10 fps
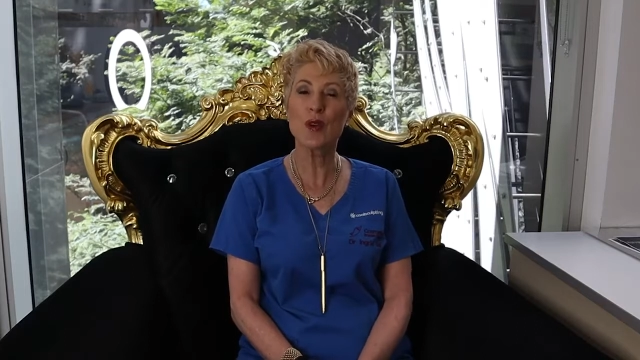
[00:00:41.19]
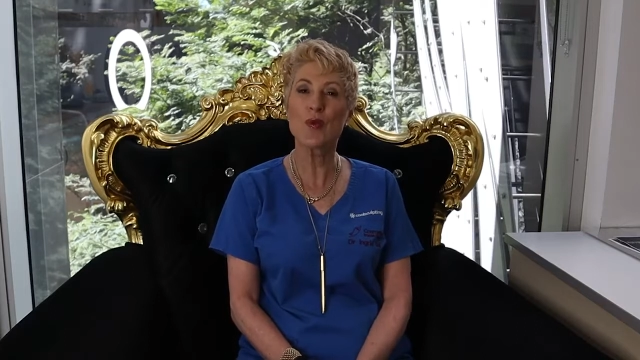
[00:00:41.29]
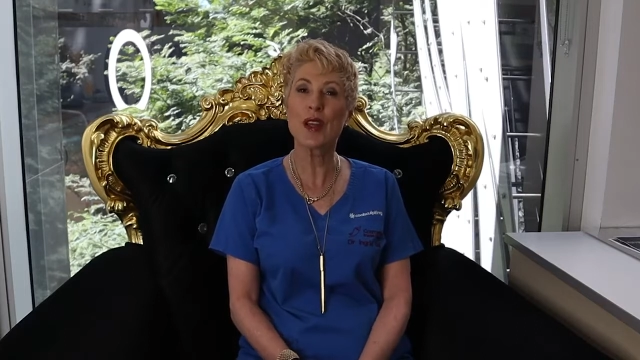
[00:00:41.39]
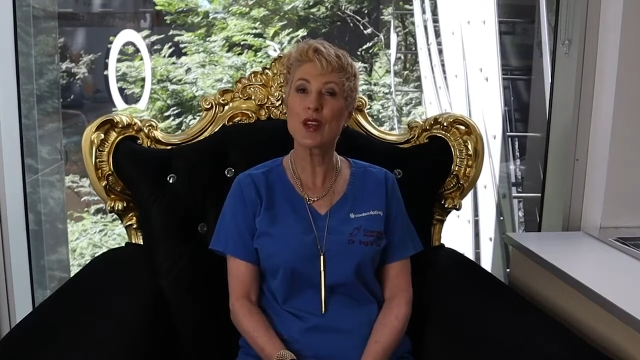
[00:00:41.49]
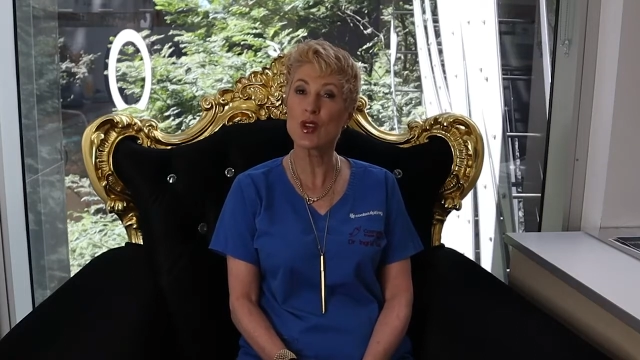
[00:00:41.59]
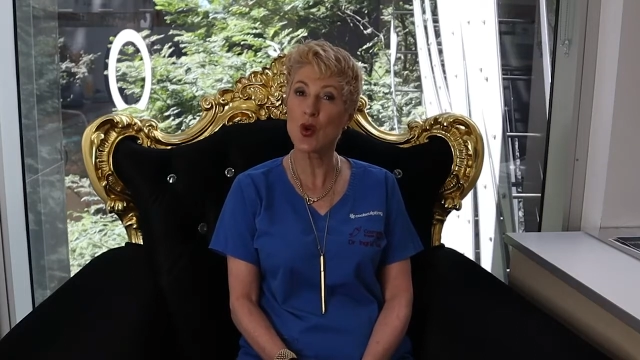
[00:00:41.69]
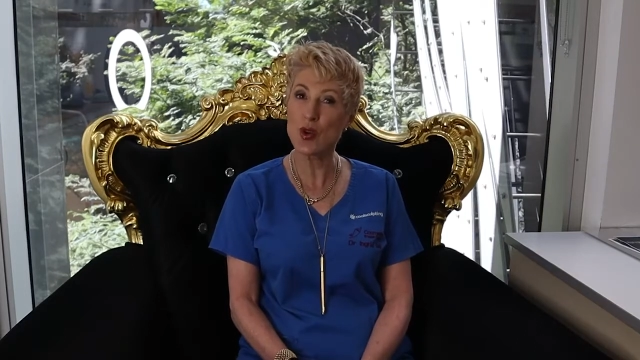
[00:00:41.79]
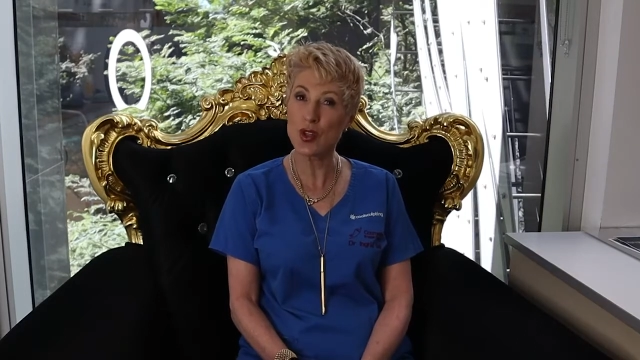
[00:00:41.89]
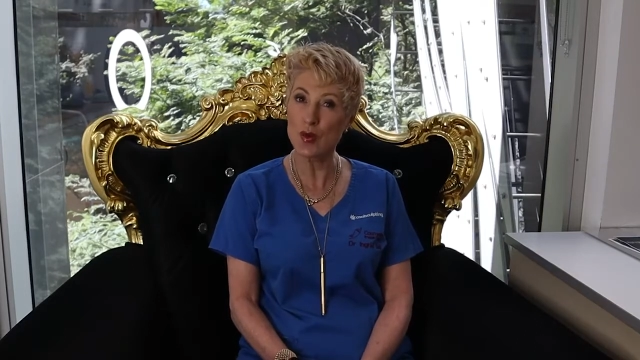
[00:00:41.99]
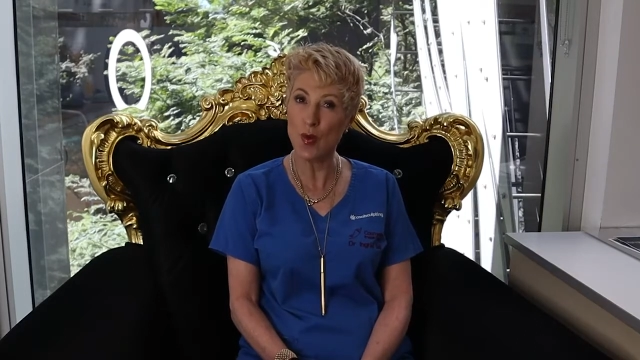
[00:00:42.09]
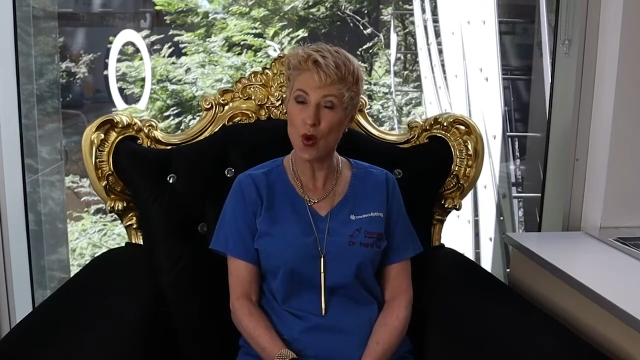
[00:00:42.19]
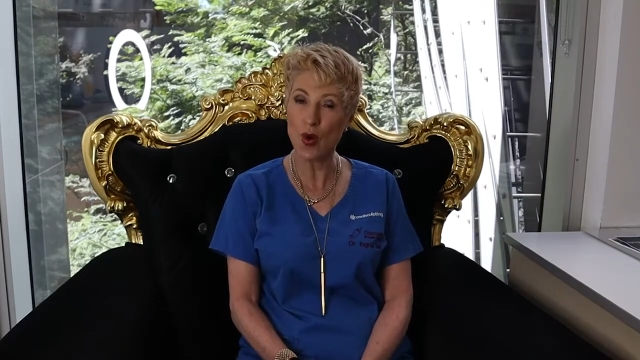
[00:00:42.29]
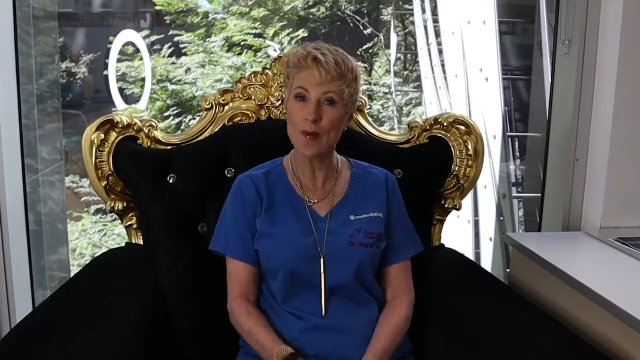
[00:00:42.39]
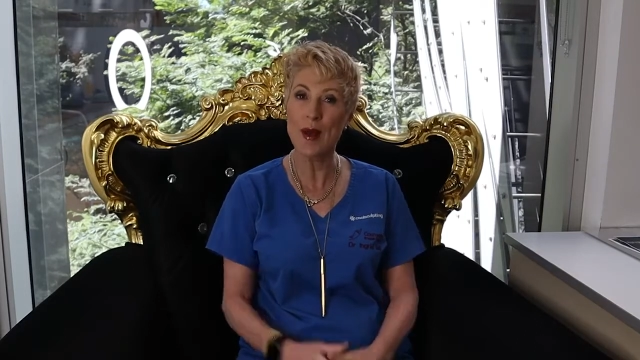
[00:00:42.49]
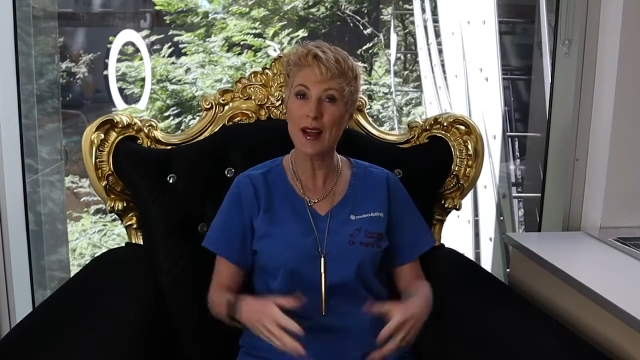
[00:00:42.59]
and we can talk to you
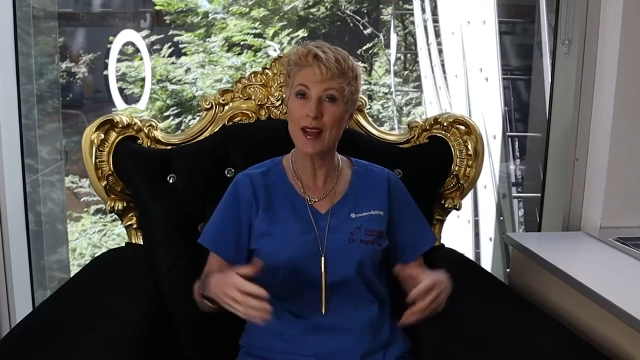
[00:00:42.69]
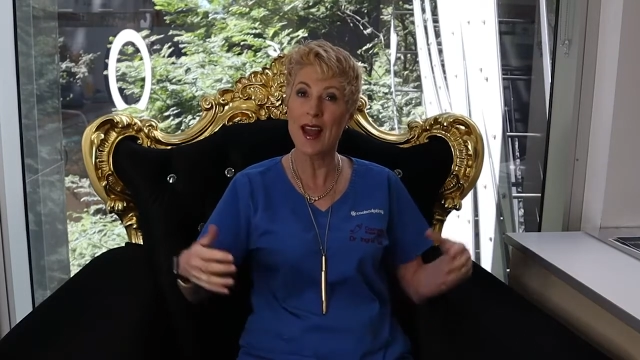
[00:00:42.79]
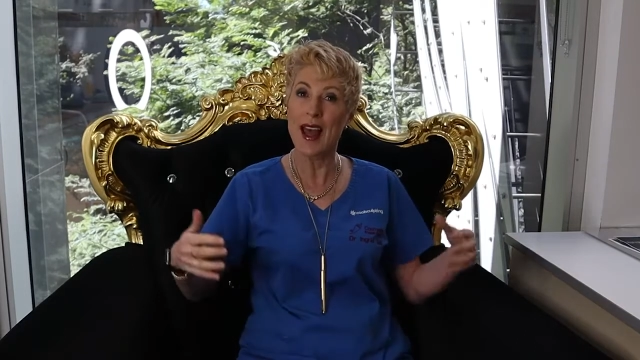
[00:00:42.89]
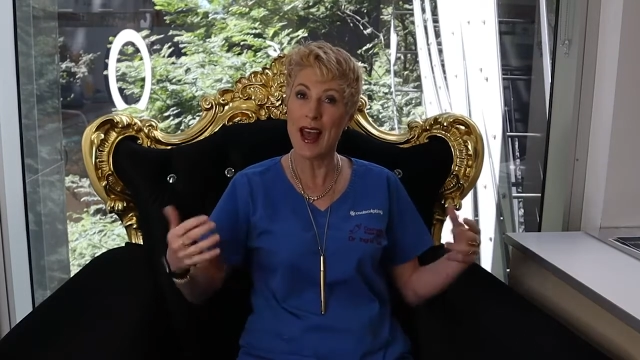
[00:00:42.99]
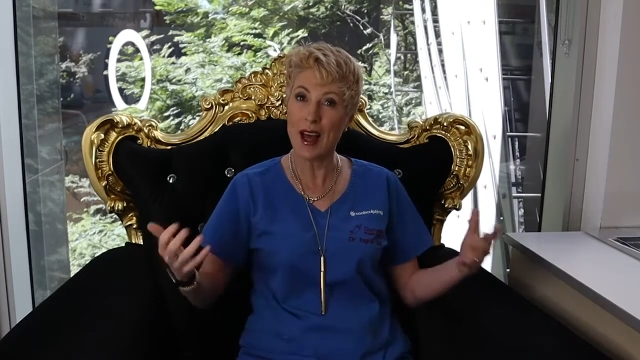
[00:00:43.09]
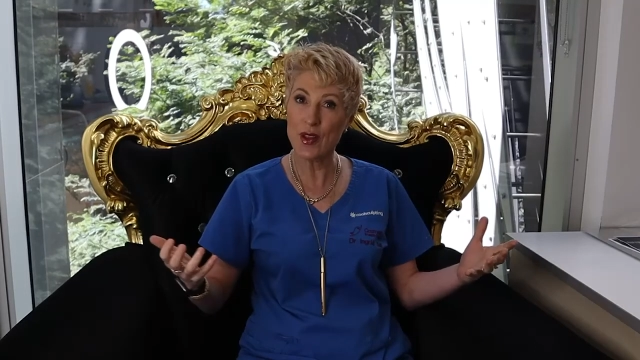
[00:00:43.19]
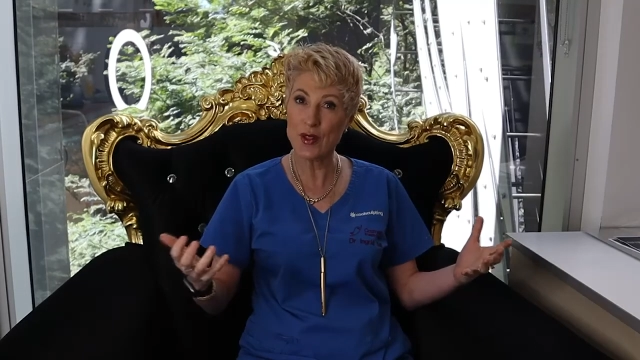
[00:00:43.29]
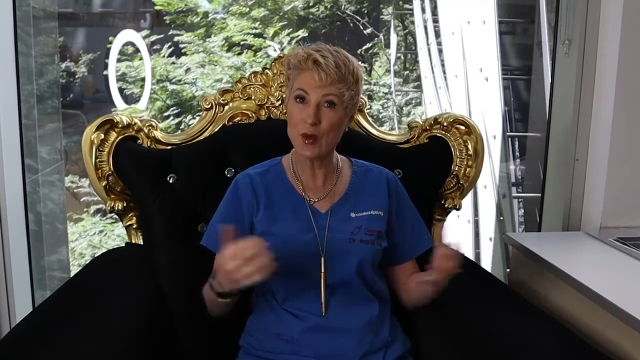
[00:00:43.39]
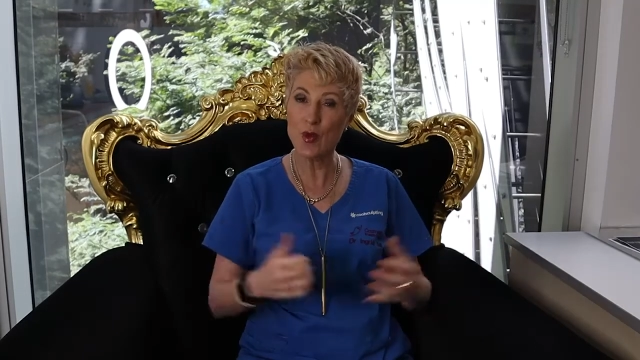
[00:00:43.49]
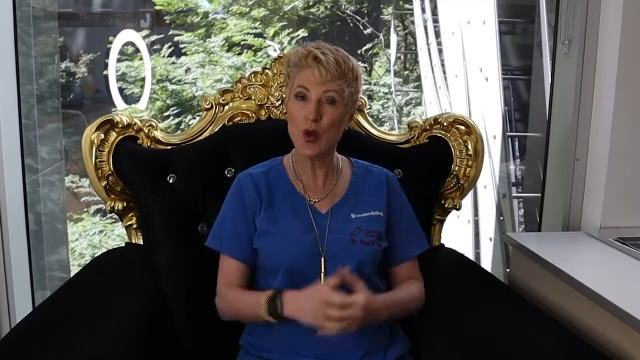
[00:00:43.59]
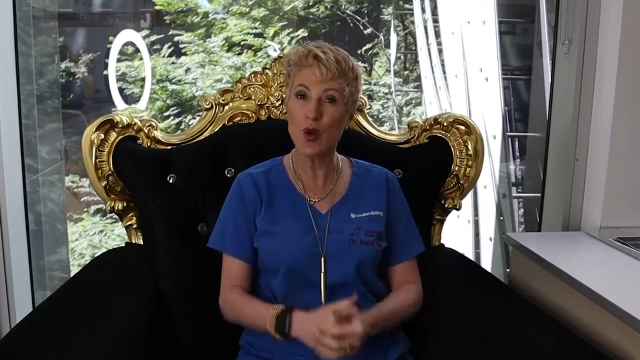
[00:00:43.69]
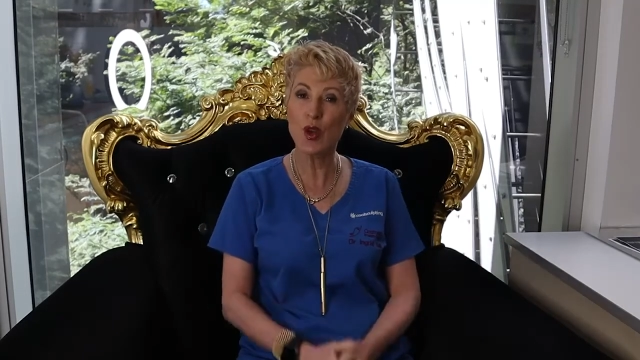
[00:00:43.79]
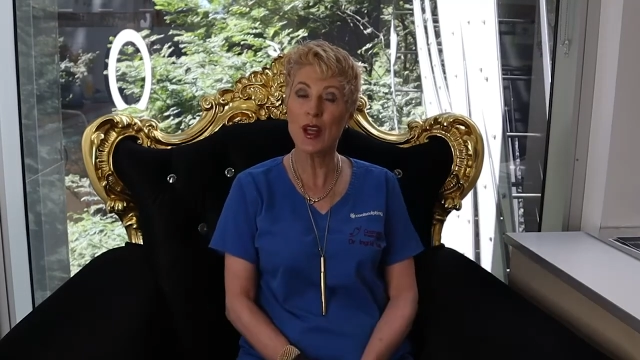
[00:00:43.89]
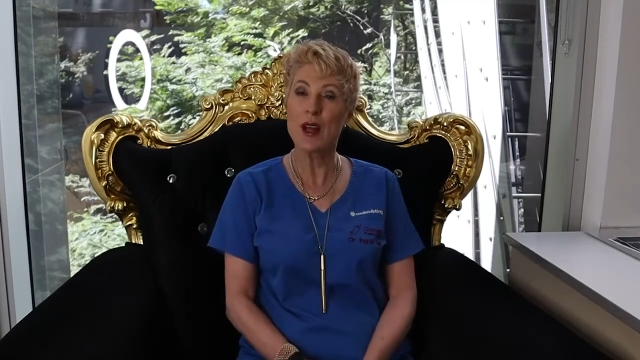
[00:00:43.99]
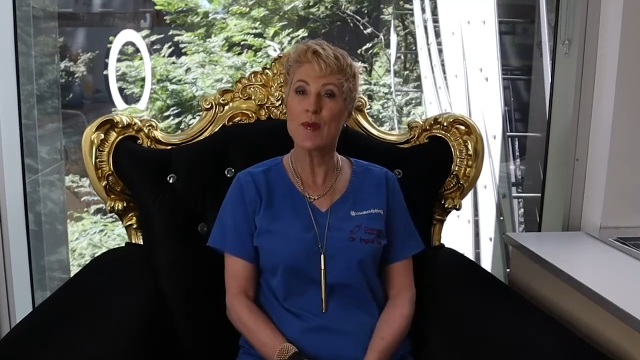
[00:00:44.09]
more about how this would work,